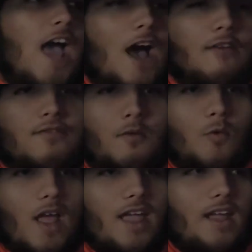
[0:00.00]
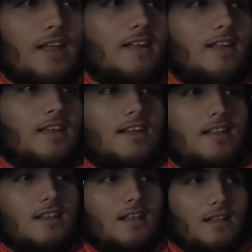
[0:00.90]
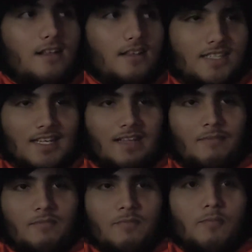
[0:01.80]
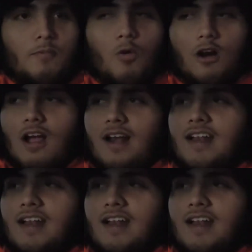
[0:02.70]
out of the way to work on